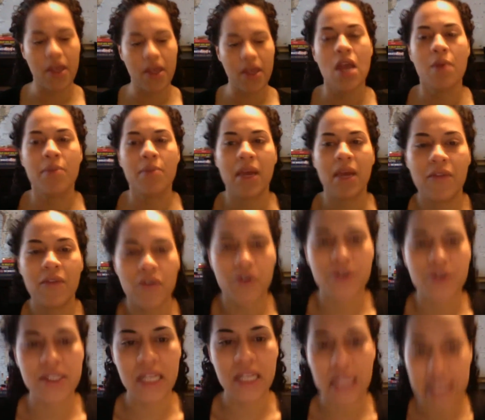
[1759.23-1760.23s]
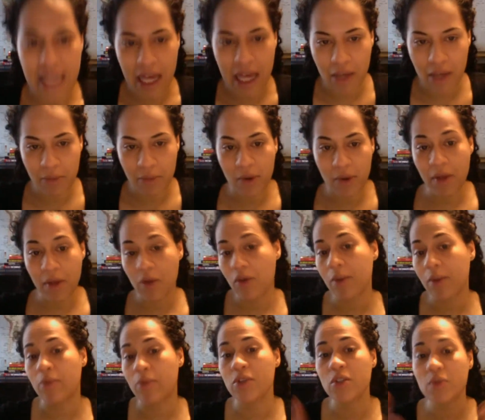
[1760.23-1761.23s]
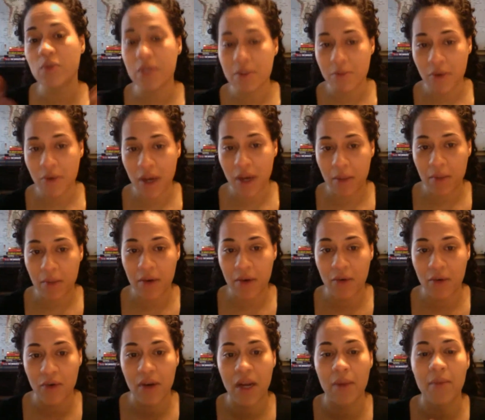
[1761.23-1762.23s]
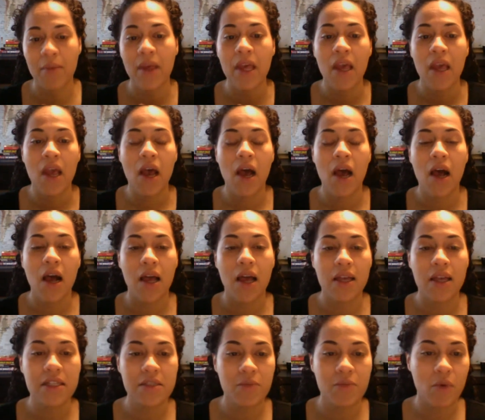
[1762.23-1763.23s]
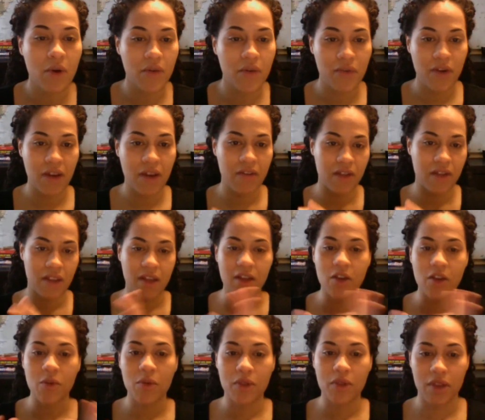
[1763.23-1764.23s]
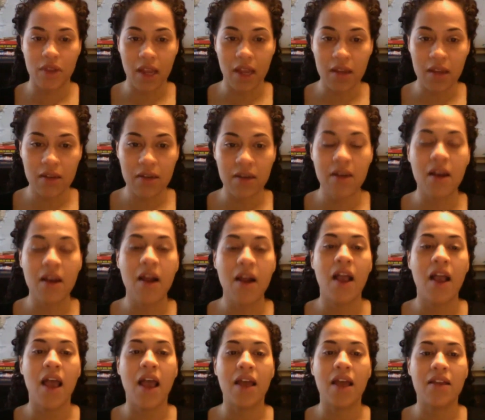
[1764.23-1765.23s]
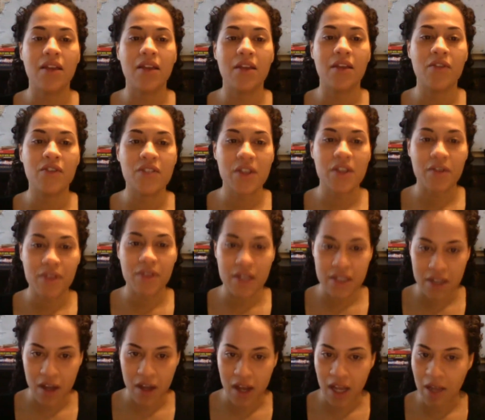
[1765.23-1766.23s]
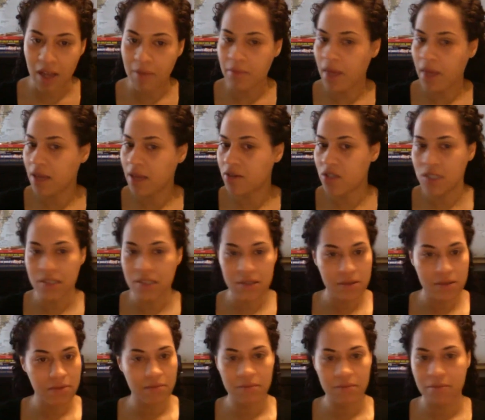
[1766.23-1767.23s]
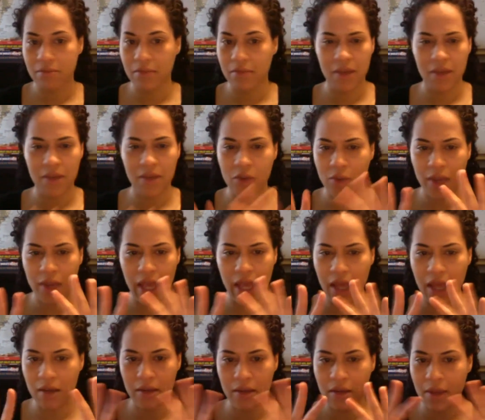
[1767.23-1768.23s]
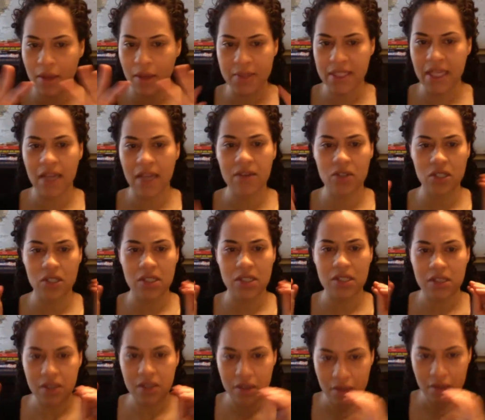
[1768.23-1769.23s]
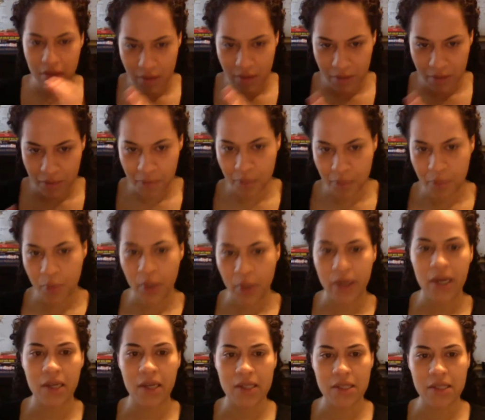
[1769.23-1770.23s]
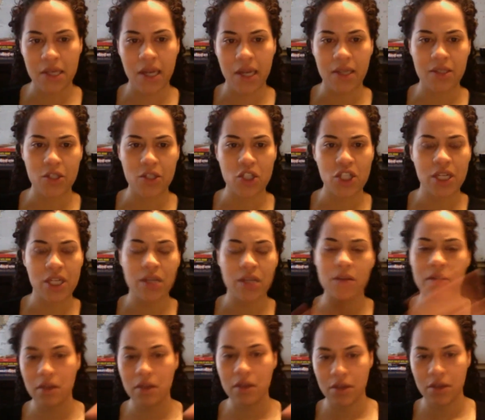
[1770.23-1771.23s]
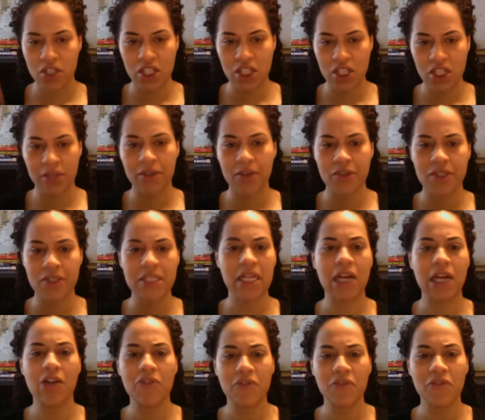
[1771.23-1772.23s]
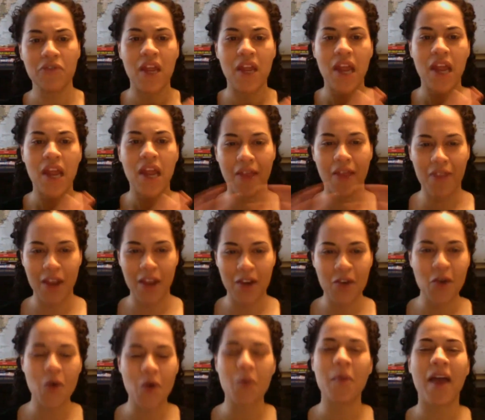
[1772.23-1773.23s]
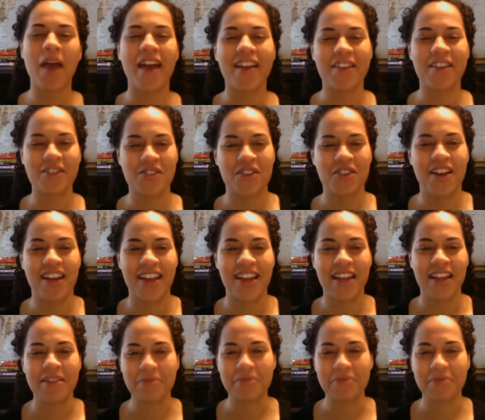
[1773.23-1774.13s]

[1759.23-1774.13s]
But if you're using Italian meringue buttercream or Swiss meringue buttercream, it's more forgiving than you think. And give yourself the time, and just, if you get upset, just put it aside to chill yourself, and then go back and try again.